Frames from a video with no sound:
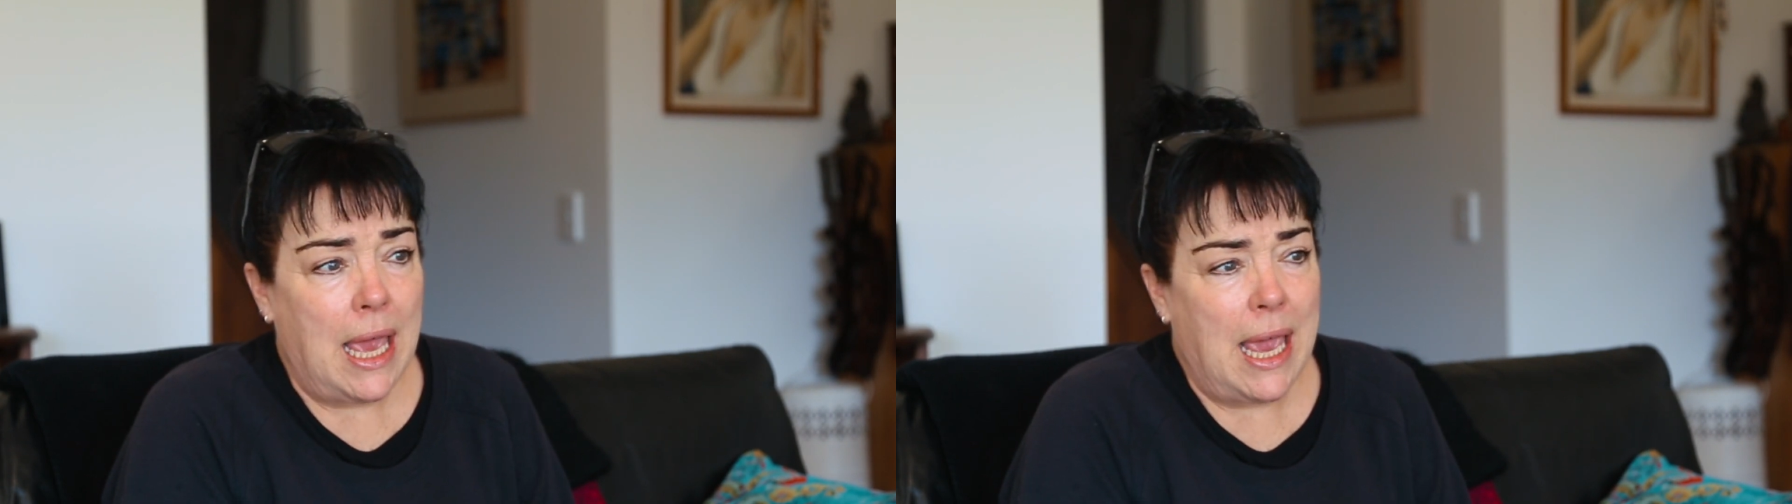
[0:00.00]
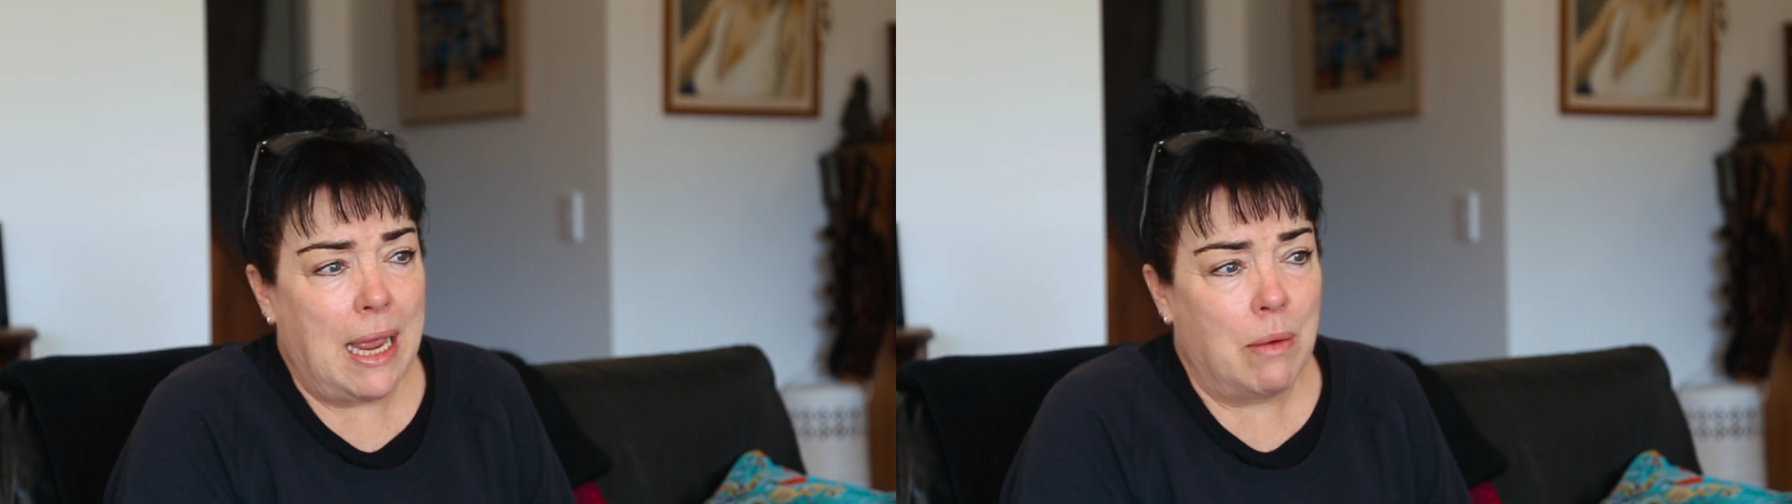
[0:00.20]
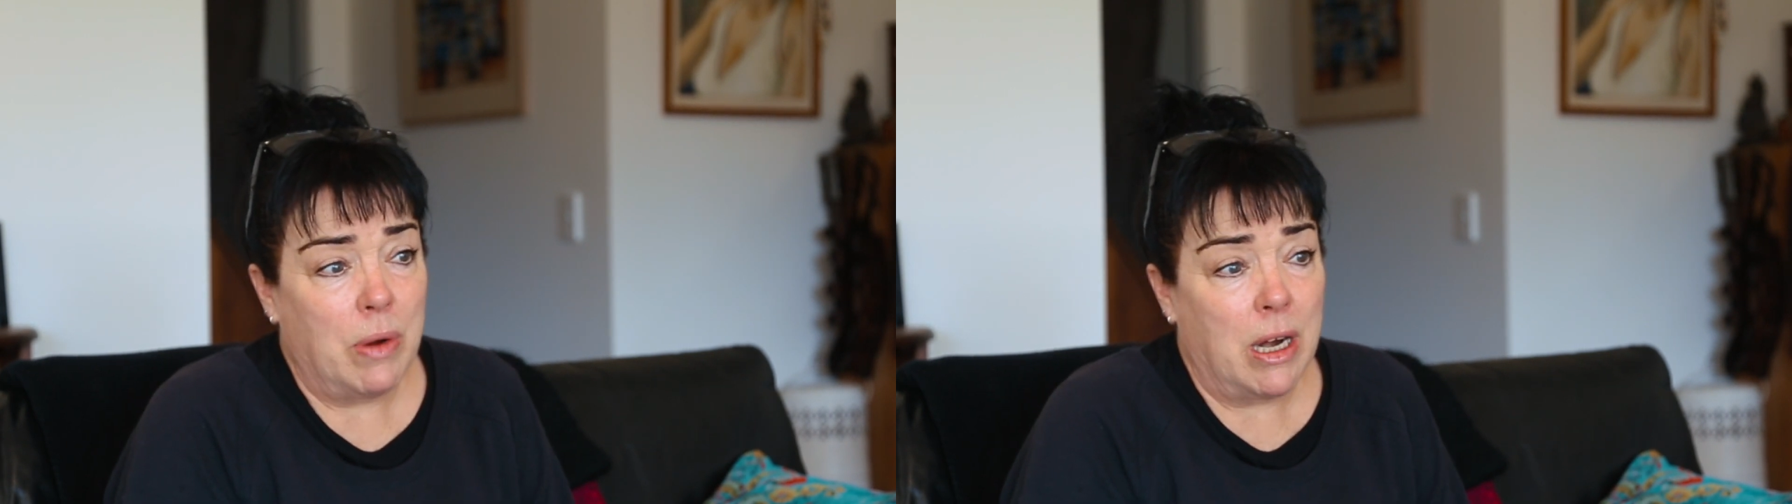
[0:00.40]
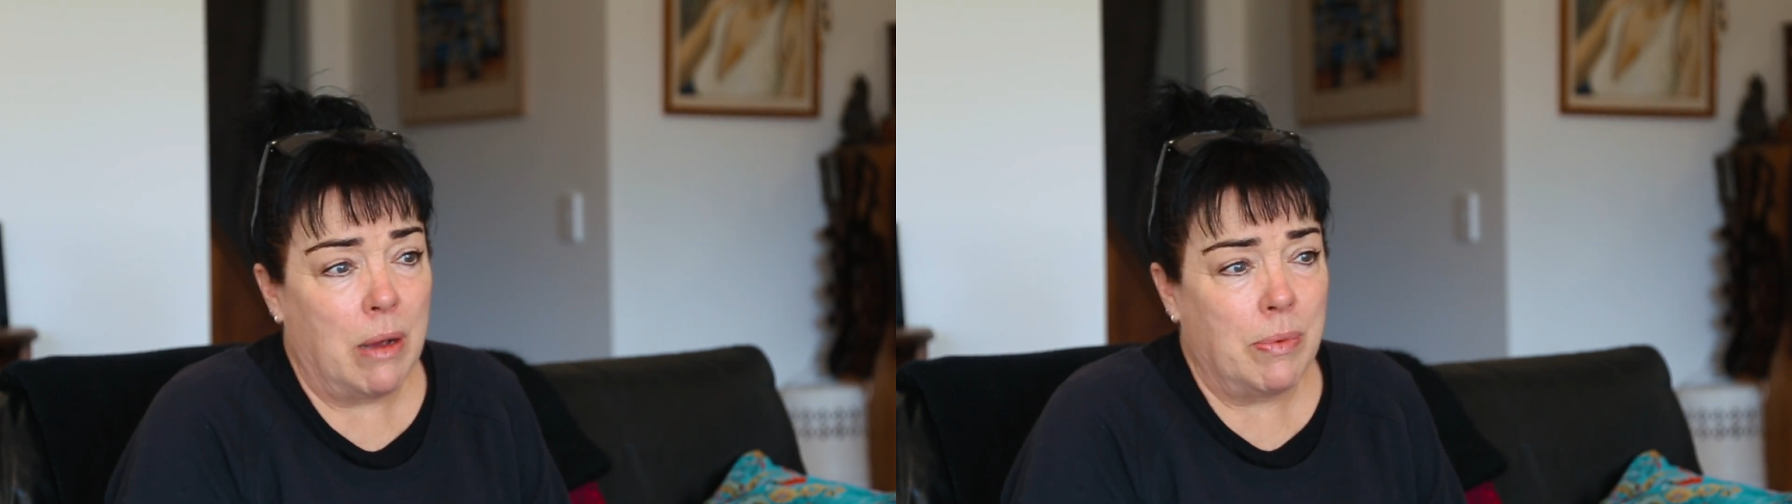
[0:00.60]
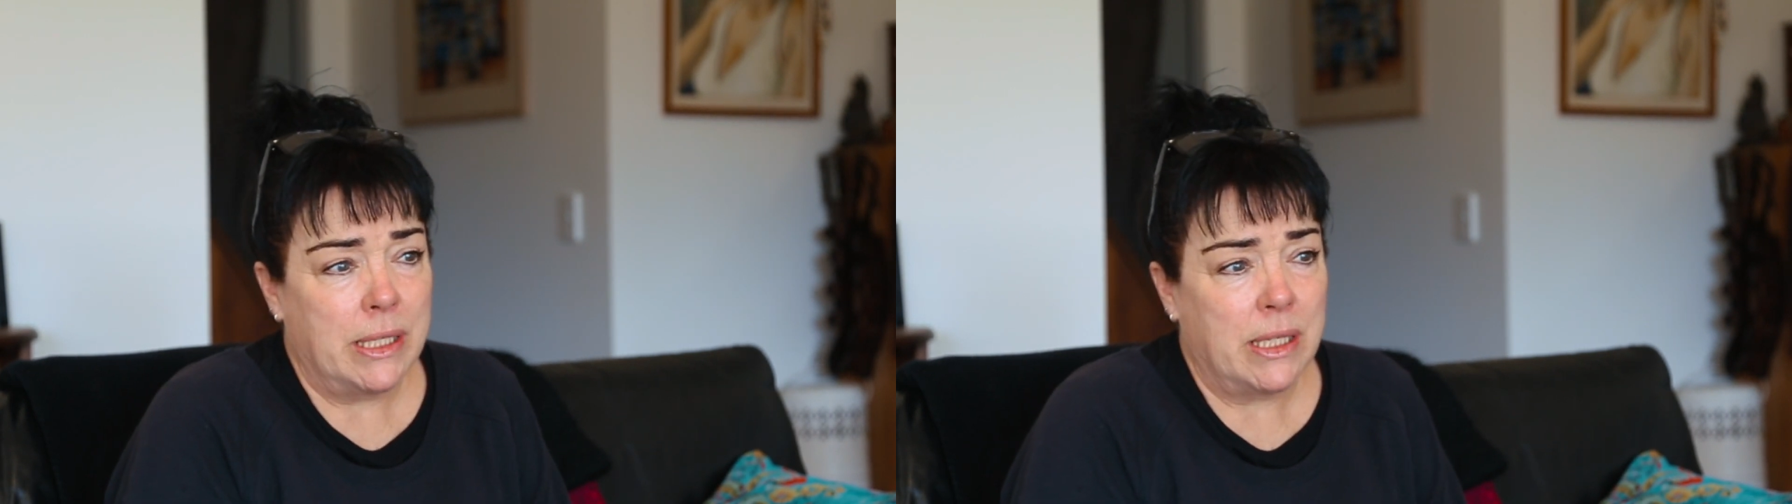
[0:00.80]
And when I
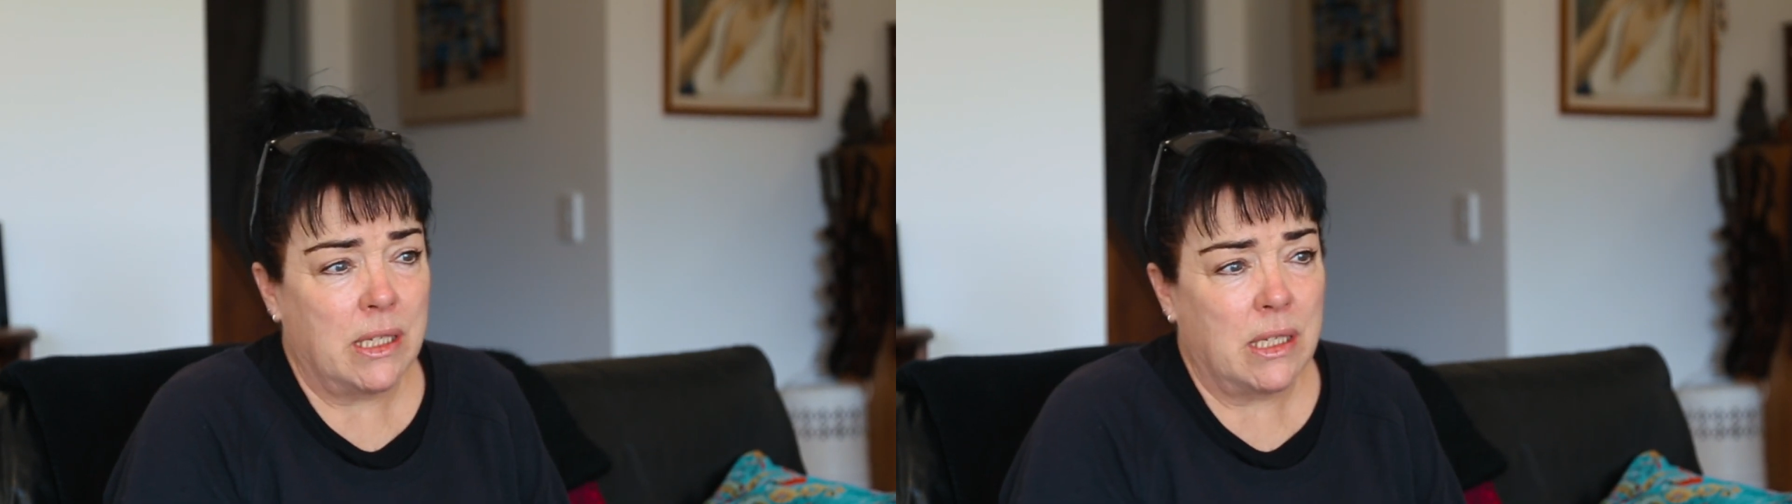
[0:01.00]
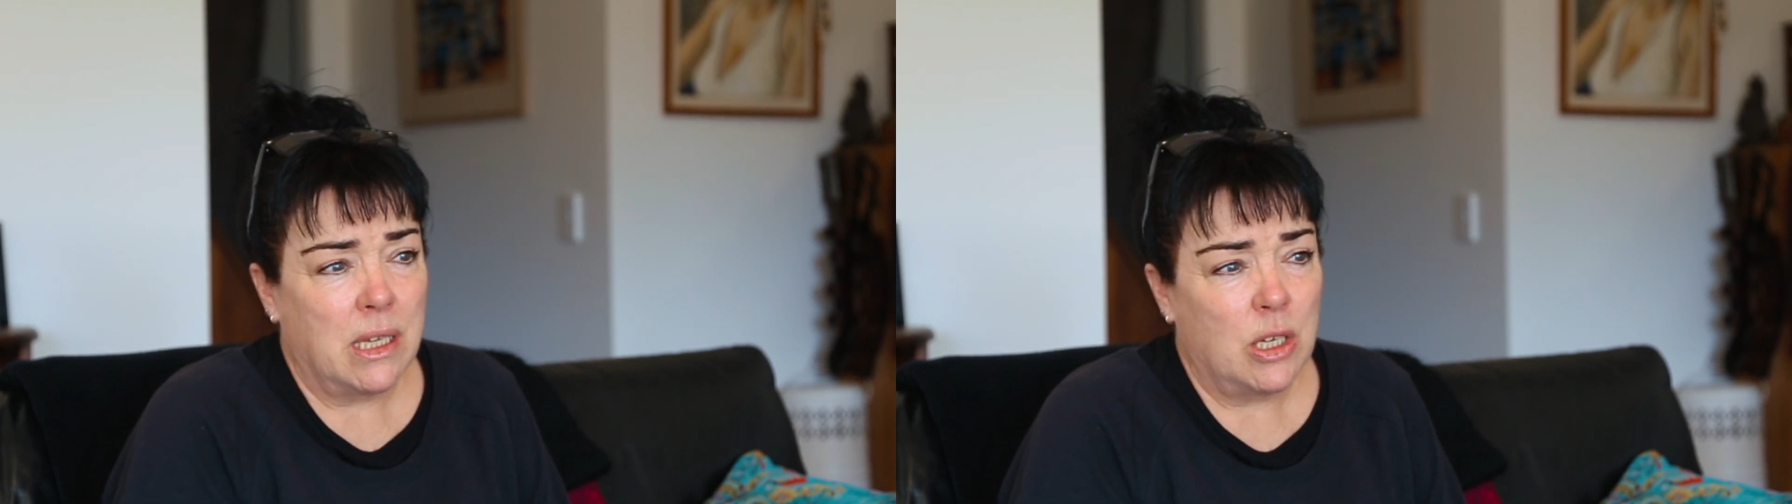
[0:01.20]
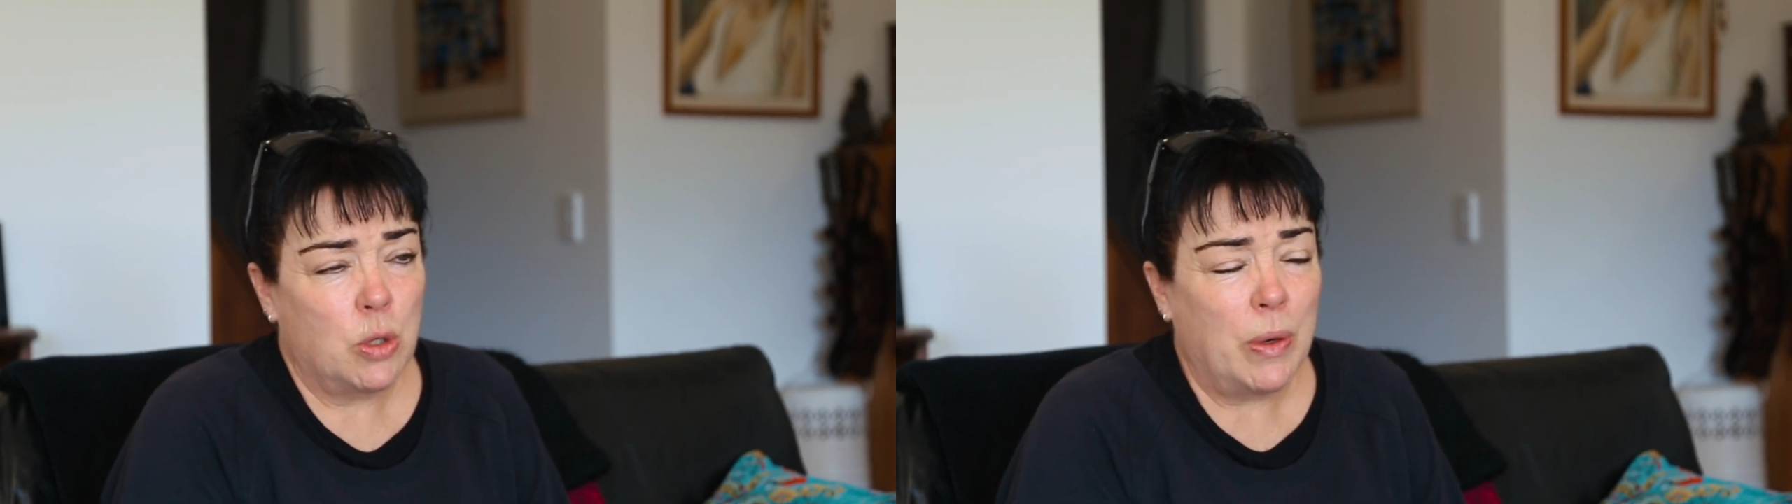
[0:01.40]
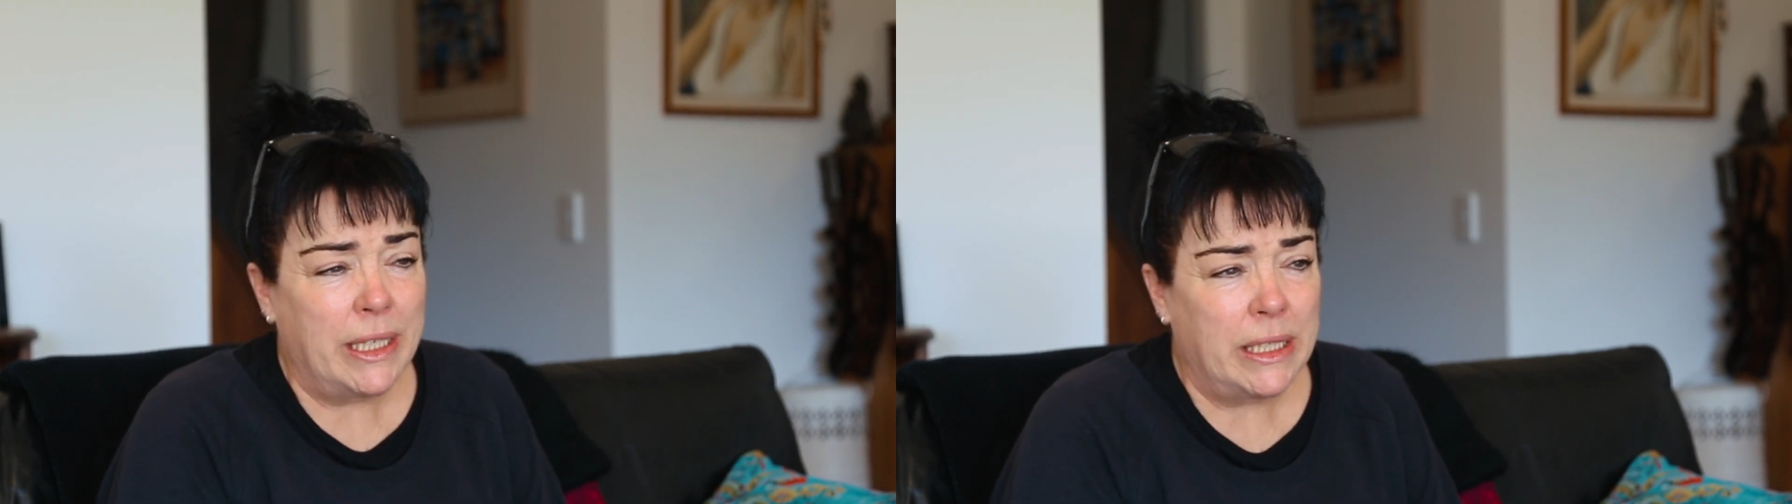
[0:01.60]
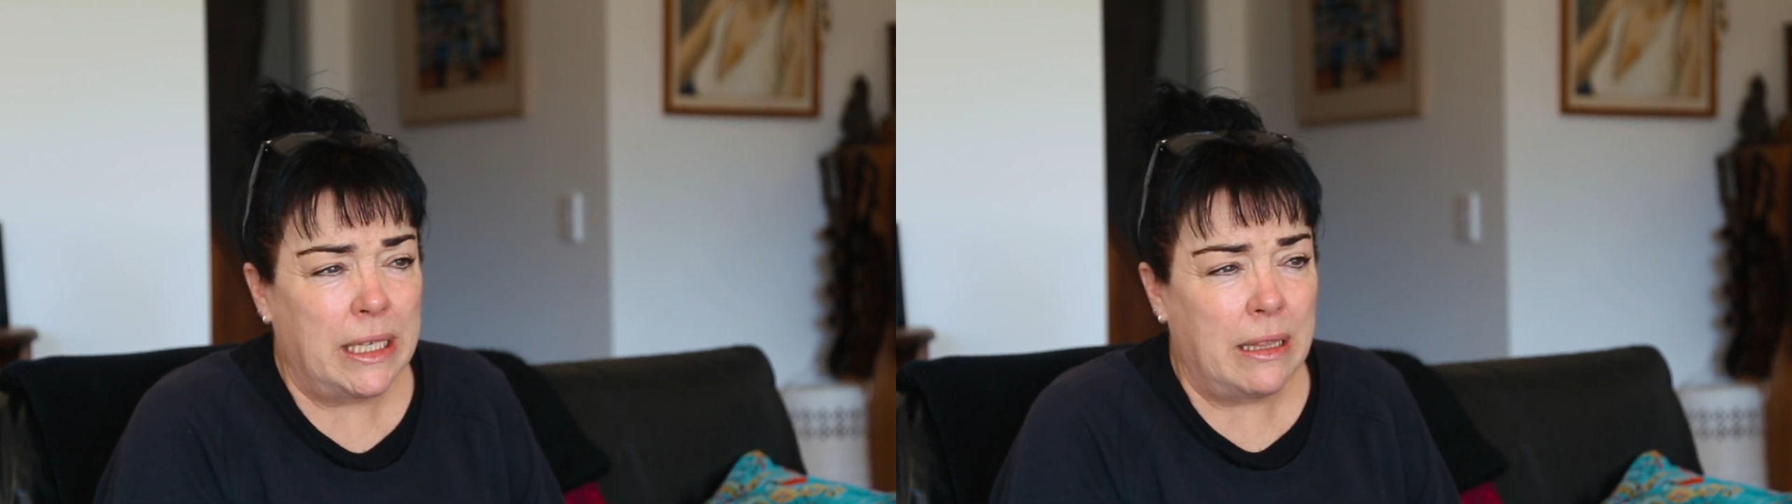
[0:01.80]
was
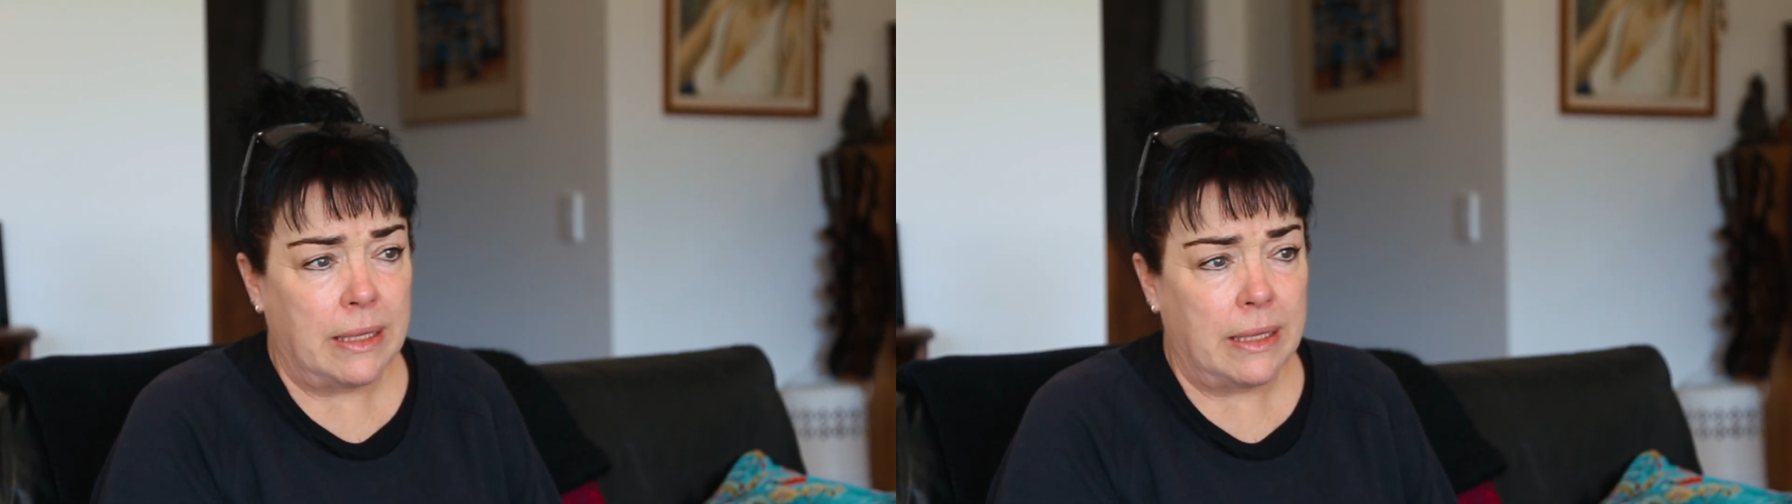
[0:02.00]
20,